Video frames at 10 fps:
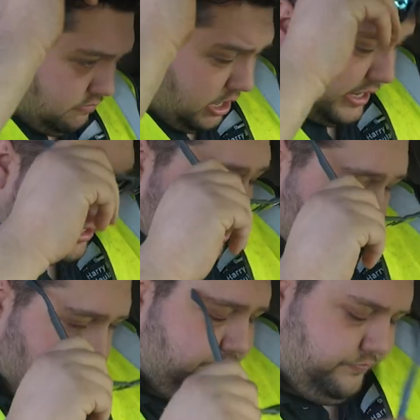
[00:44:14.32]
Right,
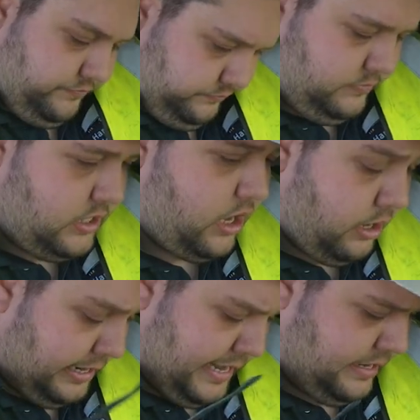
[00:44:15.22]

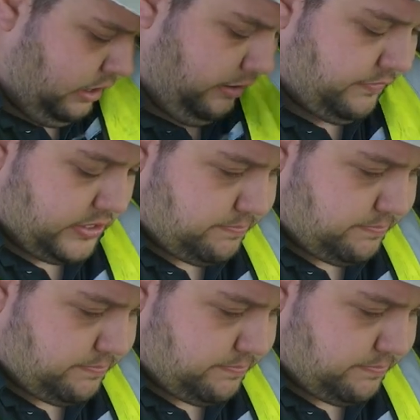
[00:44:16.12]
hard hat, high vis,